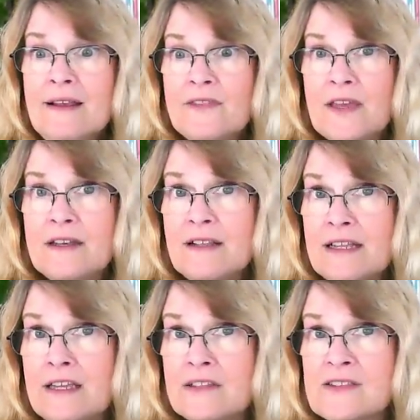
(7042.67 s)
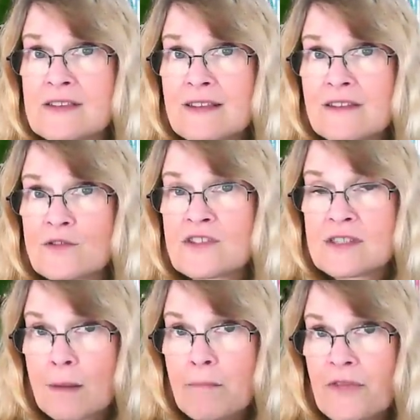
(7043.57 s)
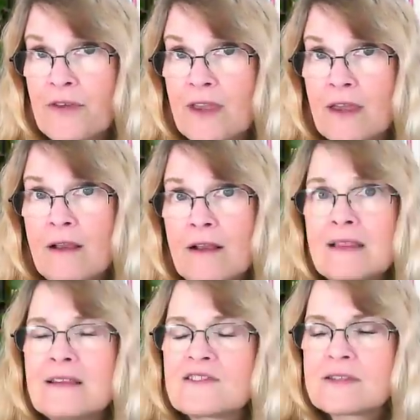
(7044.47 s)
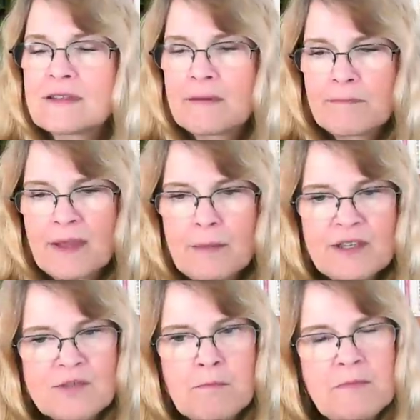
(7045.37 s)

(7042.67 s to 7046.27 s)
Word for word: that it's there's something that's that maybe is